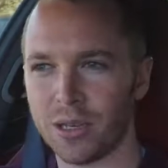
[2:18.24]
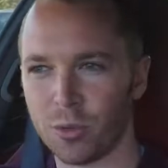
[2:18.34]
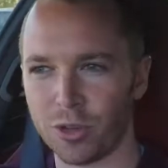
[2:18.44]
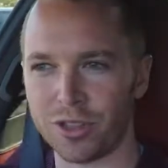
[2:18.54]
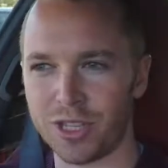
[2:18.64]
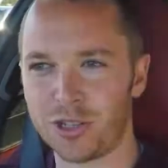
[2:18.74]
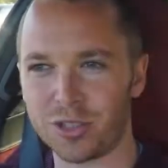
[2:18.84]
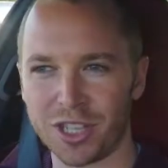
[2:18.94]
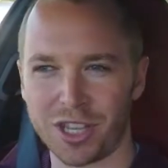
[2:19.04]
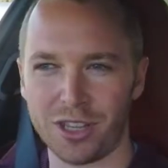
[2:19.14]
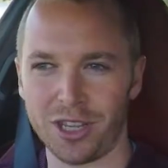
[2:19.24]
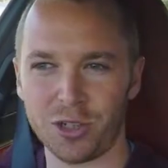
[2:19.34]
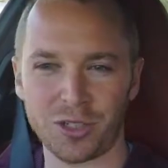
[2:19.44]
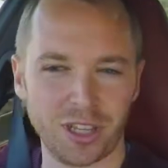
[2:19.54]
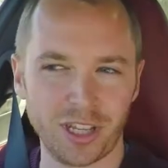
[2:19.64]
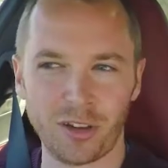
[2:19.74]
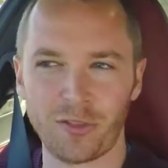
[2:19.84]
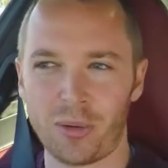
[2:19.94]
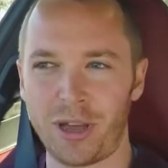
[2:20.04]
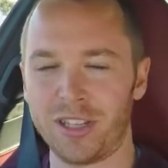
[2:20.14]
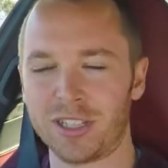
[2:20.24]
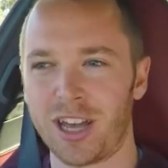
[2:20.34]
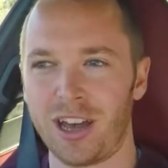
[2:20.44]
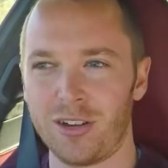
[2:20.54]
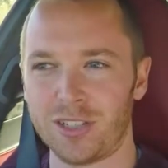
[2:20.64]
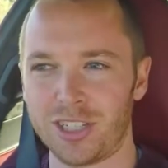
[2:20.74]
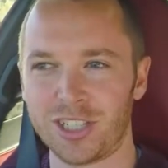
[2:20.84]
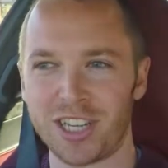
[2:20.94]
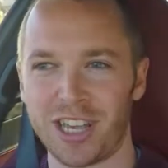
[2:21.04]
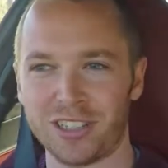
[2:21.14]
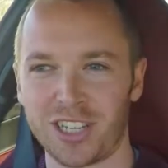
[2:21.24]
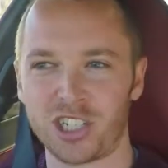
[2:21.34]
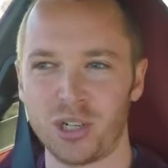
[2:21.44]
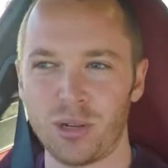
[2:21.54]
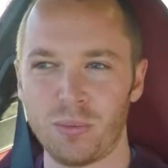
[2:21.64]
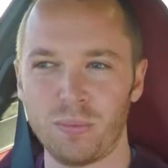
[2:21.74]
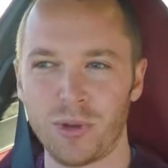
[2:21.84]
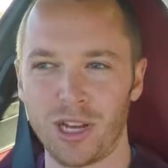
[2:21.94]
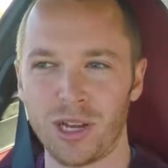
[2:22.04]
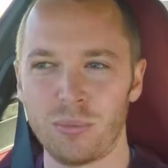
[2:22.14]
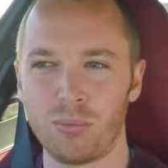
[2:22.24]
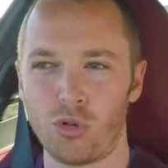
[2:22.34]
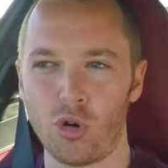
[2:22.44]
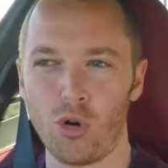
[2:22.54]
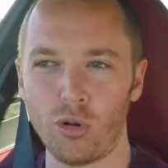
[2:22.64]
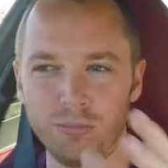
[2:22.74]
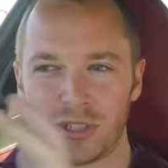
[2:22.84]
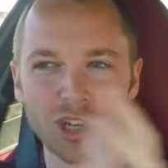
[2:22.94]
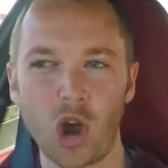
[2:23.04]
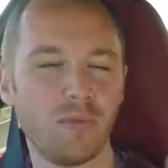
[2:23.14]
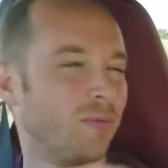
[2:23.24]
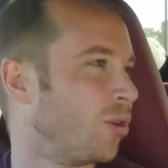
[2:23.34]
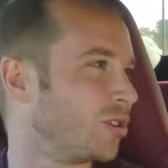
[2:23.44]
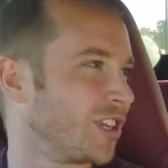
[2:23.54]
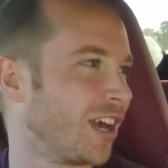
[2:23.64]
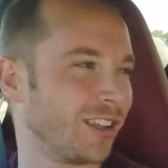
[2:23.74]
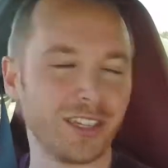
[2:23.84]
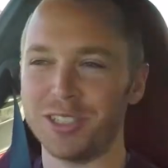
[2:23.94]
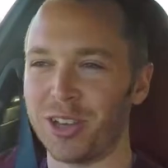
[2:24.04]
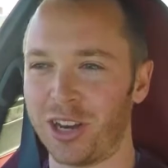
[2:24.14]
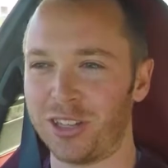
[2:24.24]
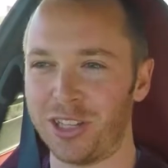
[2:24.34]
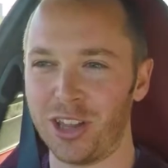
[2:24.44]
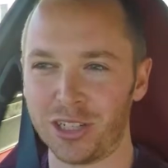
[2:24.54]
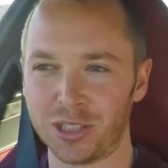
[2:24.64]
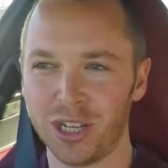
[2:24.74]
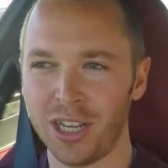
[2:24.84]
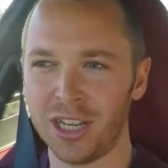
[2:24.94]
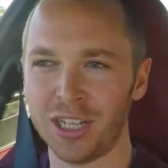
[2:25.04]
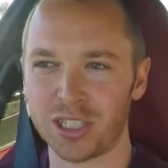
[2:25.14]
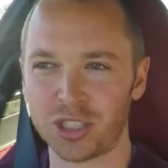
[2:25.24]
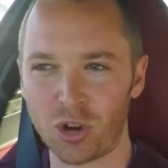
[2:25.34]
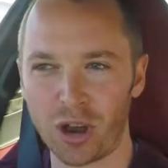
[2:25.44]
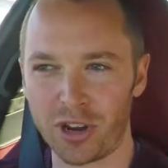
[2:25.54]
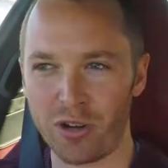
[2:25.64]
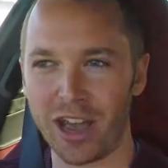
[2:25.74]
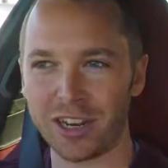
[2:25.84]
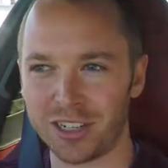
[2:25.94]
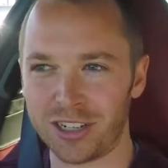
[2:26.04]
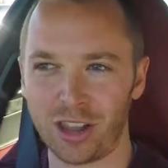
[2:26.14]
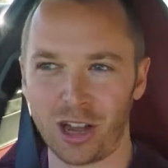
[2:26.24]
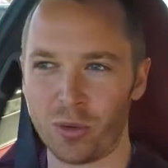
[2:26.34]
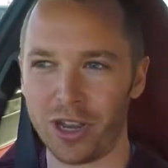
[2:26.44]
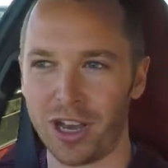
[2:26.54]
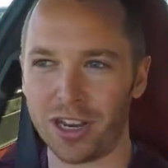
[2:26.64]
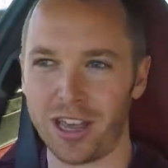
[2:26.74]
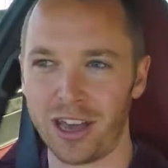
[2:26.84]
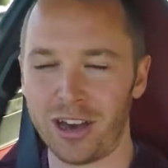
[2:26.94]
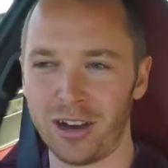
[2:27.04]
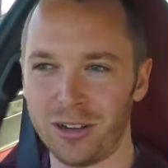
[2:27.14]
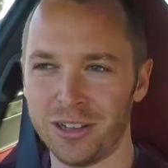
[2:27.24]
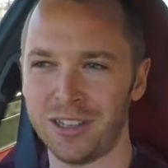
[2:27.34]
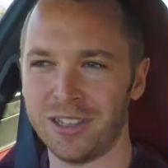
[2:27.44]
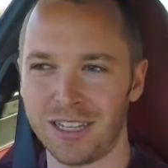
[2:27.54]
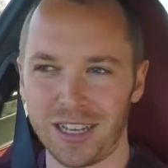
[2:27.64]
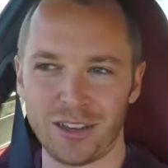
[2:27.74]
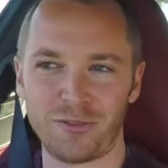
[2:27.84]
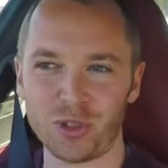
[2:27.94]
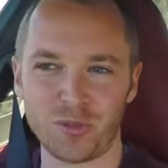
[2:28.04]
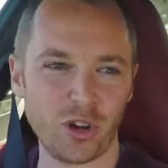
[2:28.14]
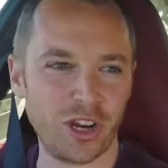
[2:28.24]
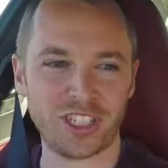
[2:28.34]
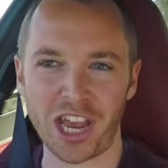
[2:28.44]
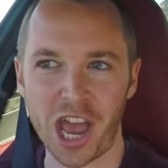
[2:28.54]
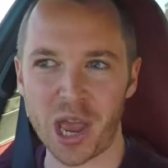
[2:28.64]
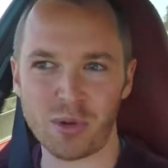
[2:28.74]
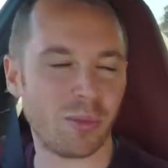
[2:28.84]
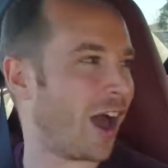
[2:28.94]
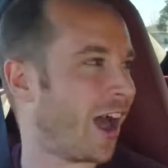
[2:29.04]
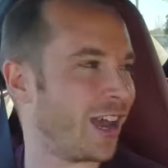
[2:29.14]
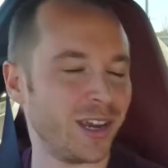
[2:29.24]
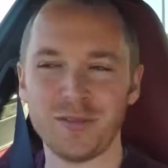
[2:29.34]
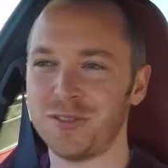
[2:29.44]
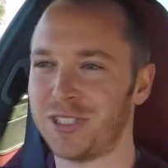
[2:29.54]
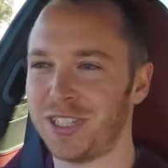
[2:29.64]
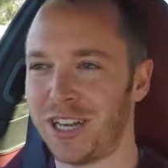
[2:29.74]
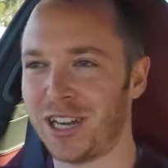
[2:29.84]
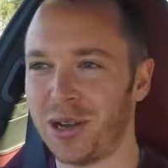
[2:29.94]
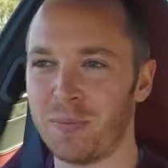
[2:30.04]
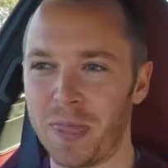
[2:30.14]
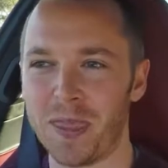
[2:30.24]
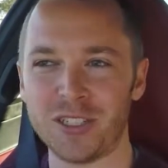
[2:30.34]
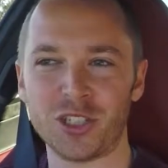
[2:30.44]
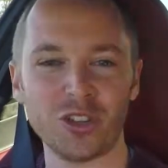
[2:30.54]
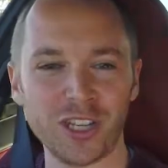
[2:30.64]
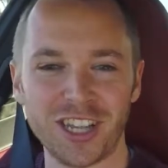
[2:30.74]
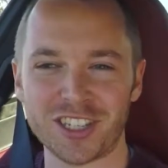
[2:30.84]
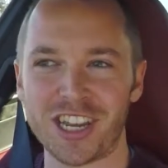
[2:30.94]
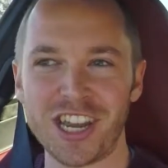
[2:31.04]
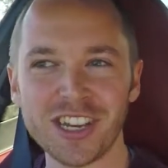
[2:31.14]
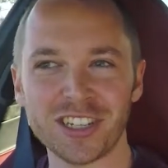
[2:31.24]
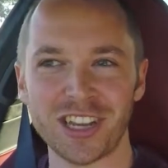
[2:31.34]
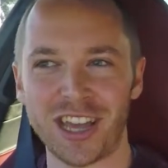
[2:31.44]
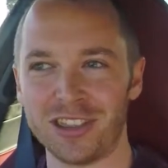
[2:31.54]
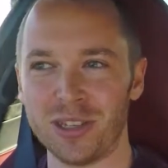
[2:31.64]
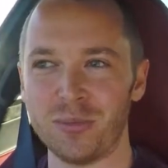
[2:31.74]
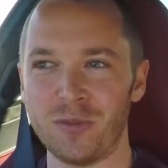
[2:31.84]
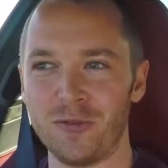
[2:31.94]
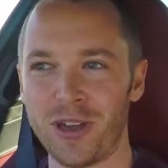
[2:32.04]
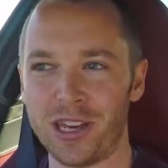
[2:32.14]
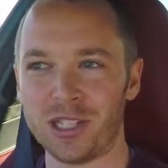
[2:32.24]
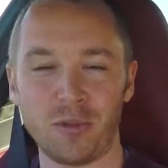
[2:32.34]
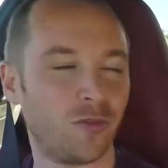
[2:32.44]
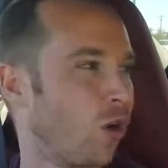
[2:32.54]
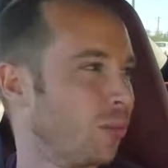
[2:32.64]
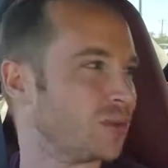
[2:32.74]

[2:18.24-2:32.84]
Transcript: Well, the interesting thing I find about this car is it just has such a broad scope of personalities kind of thing. Like, just driving around in it like we are now, it feels very tame and behaved. It certainly doesn't hint at its performance